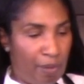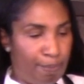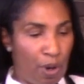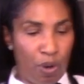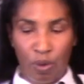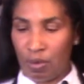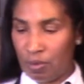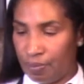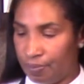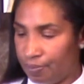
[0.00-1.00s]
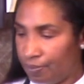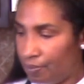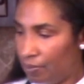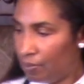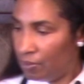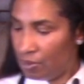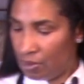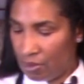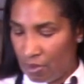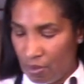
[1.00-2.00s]
a bowl.
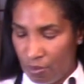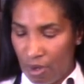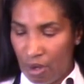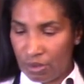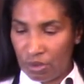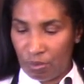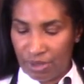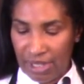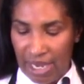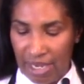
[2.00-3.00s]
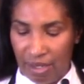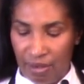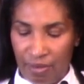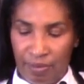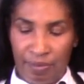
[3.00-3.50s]
We also will take